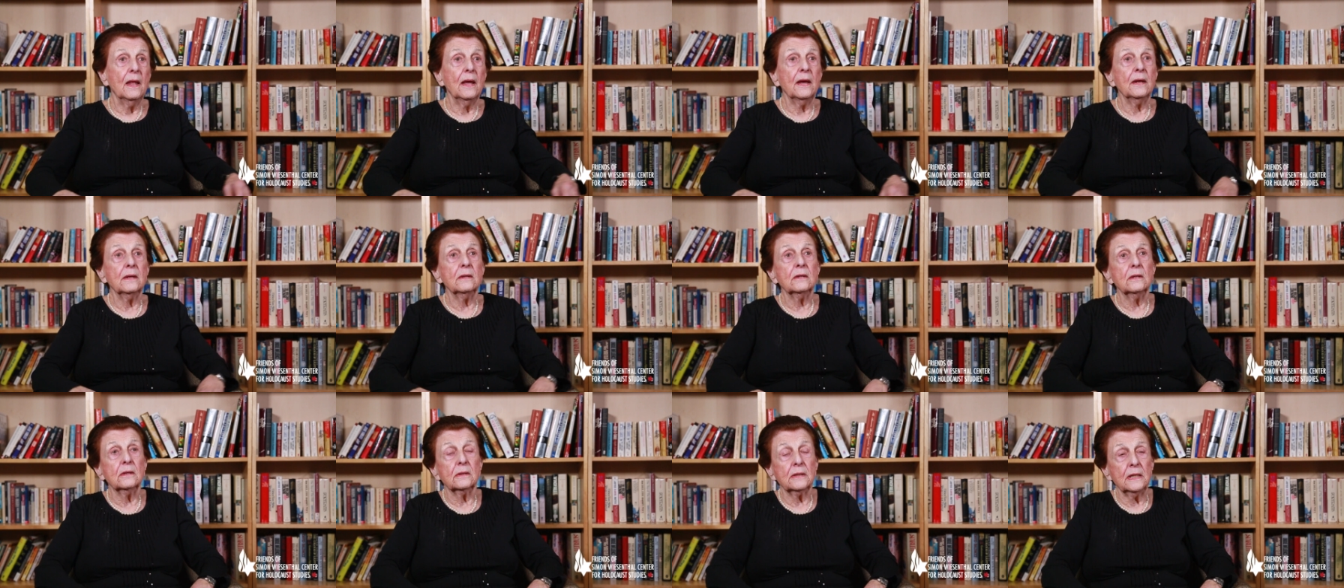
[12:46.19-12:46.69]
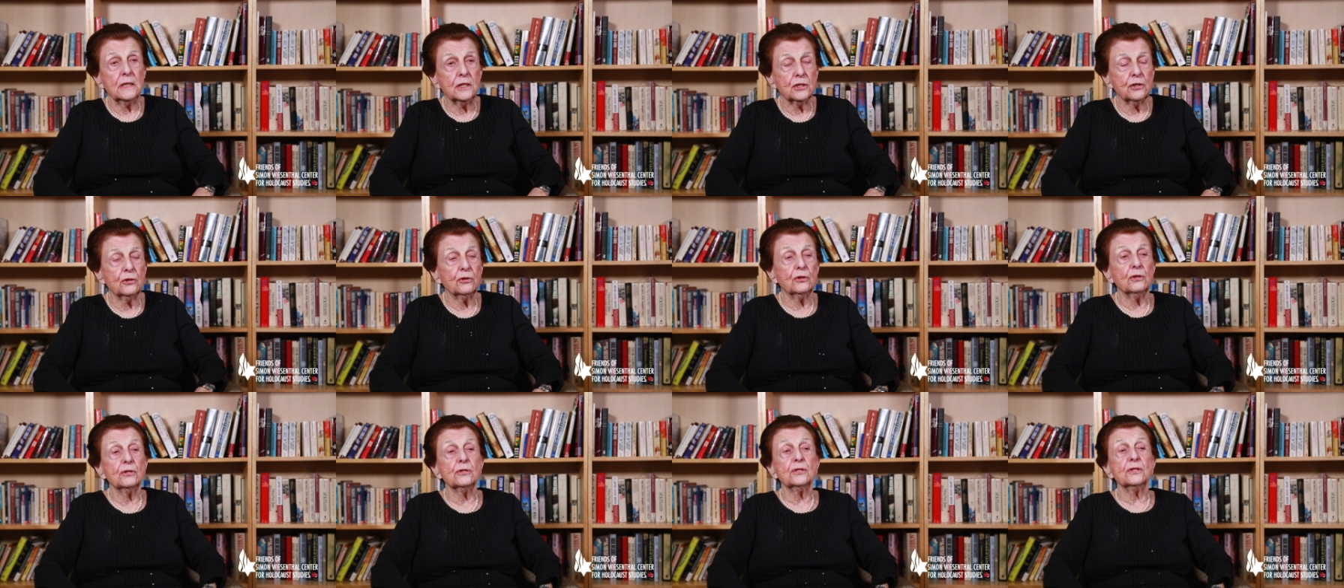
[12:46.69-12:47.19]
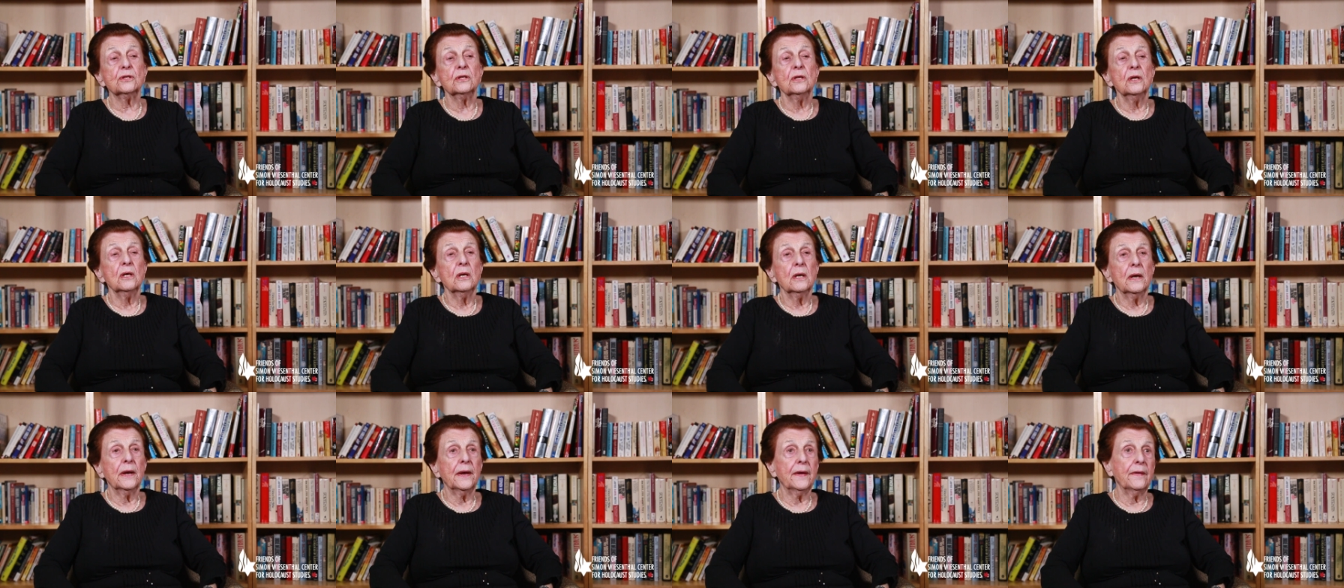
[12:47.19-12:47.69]
And the Red Cross
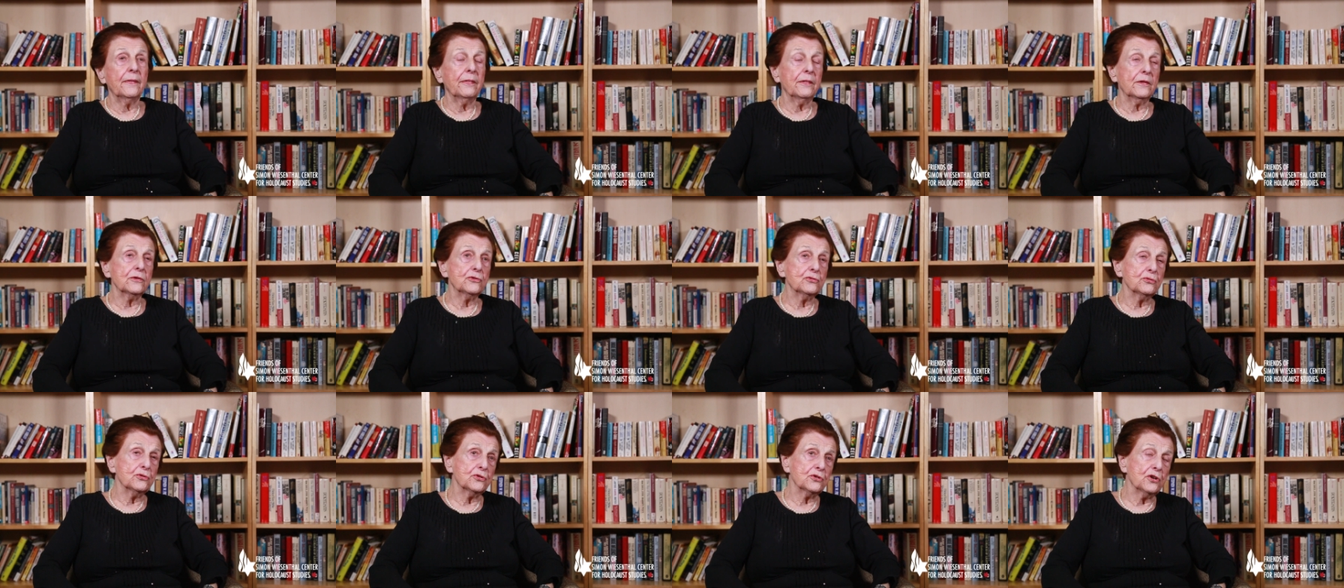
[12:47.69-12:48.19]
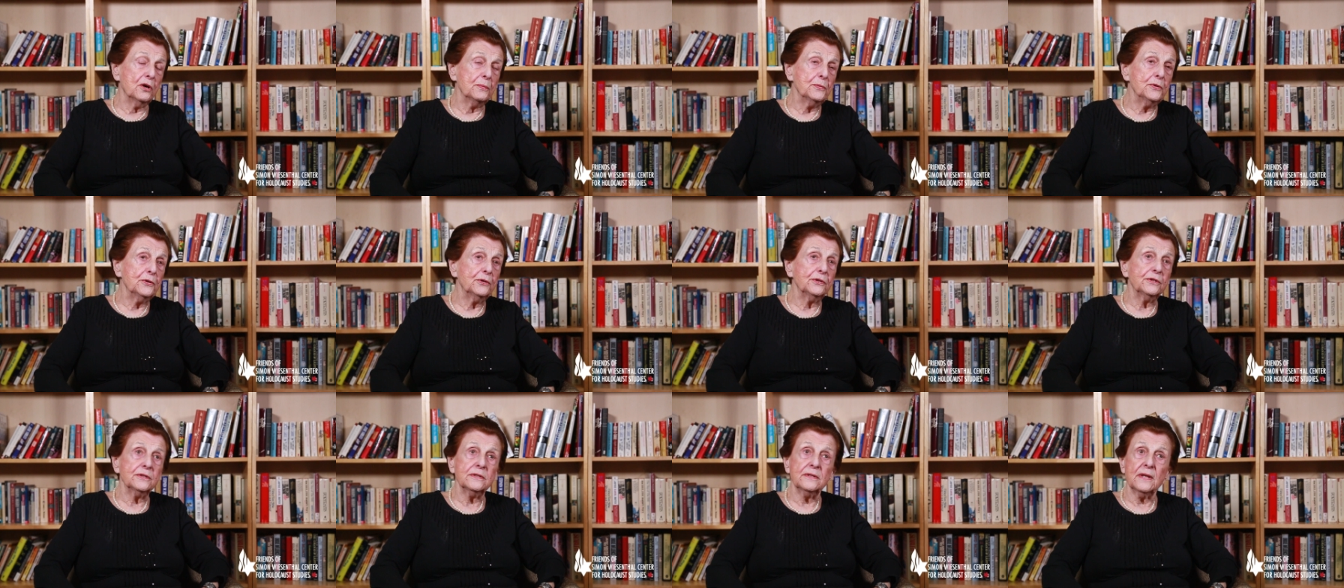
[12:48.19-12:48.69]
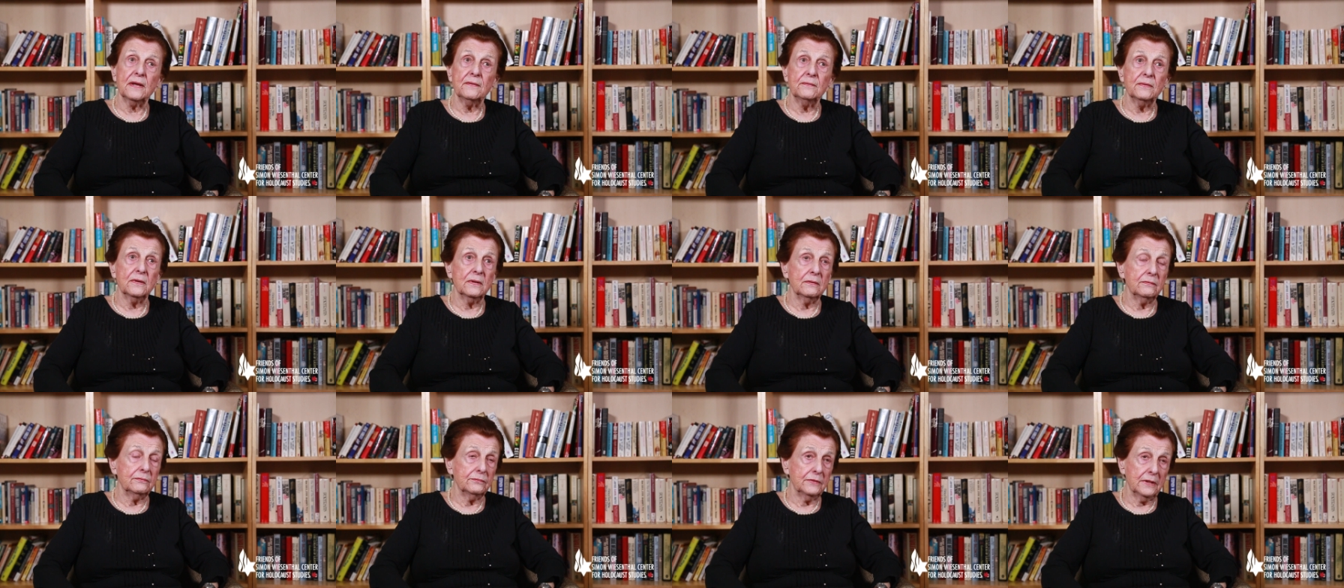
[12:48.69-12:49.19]
and the Jewish community, they
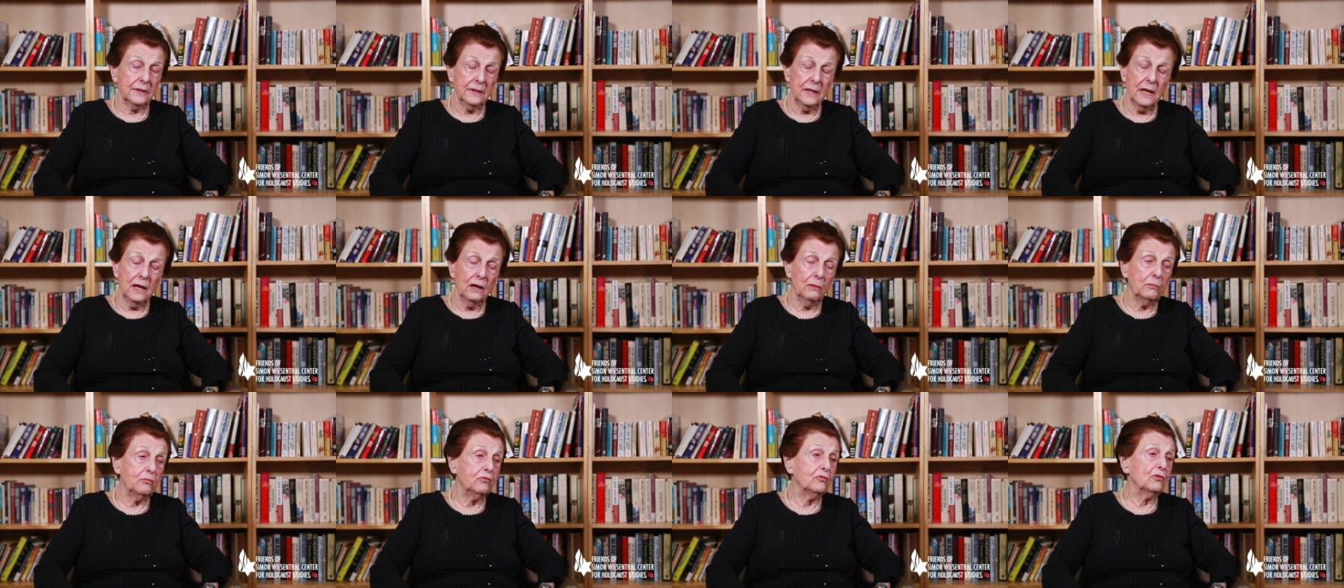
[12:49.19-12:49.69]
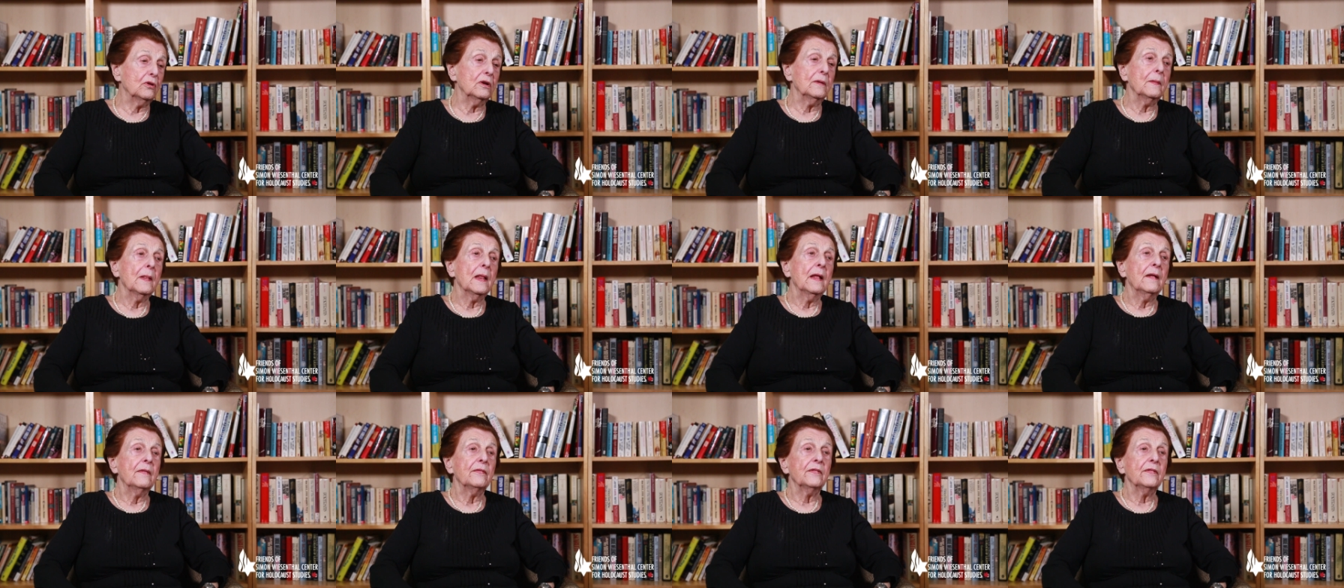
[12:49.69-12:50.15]
were very helpful.